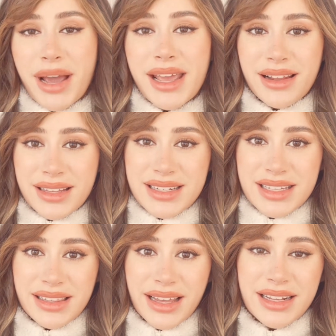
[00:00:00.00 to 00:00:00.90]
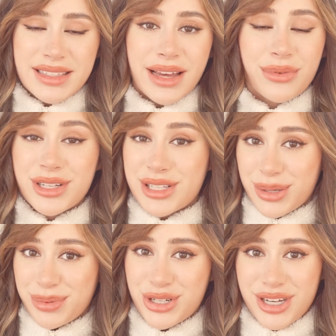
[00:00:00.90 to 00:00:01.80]
my LED lights that were
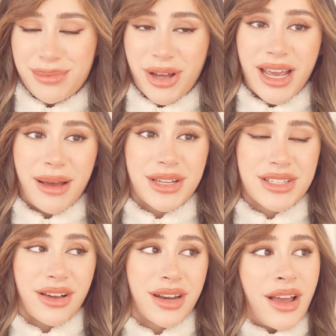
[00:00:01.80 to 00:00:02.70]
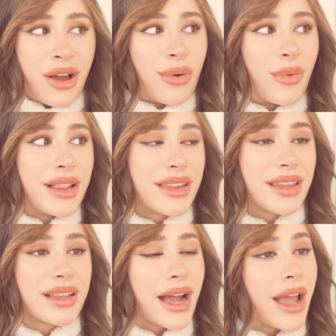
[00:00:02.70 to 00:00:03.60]
super cheap on Amazon, one
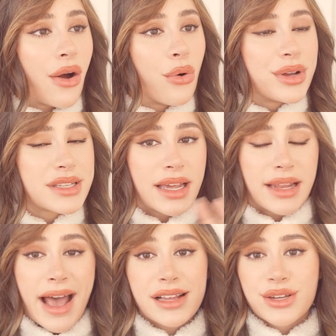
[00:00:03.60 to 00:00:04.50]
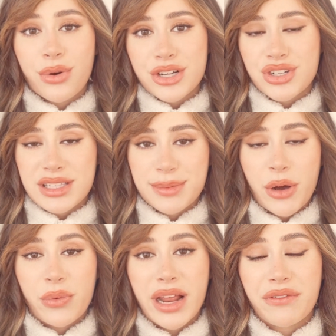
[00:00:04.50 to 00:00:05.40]
thing that I always get asked questions
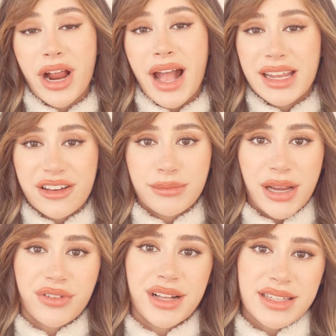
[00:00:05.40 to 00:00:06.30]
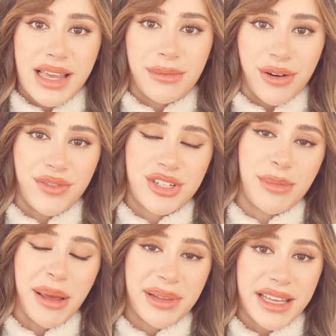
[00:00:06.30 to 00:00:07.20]
about whenever any of my friends come over to
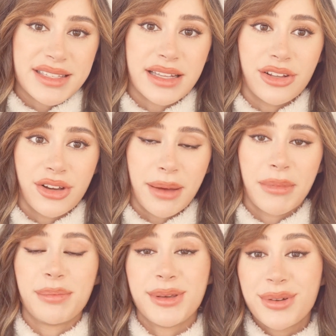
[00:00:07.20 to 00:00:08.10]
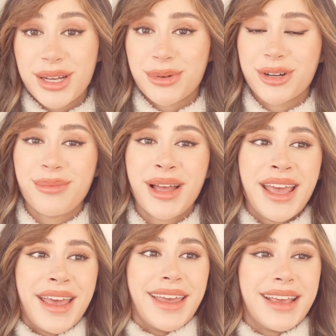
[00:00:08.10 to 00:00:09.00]
my place and look at my beauty room
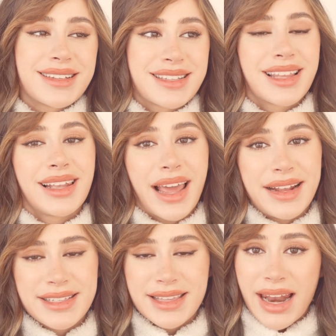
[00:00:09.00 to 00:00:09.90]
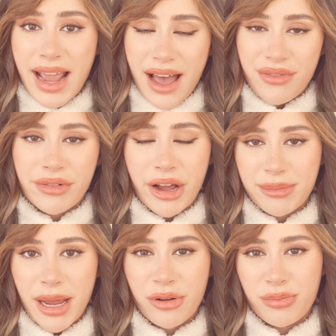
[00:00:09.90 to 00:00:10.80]
is the lights that I have
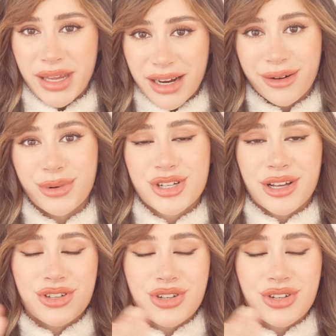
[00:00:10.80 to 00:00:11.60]
around my mirror, which I'll